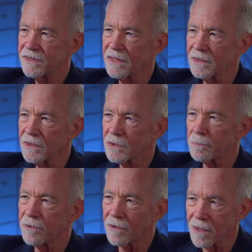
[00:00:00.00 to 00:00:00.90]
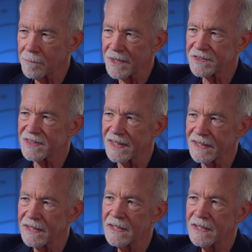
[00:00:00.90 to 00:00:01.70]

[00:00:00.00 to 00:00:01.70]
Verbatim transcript: that look promising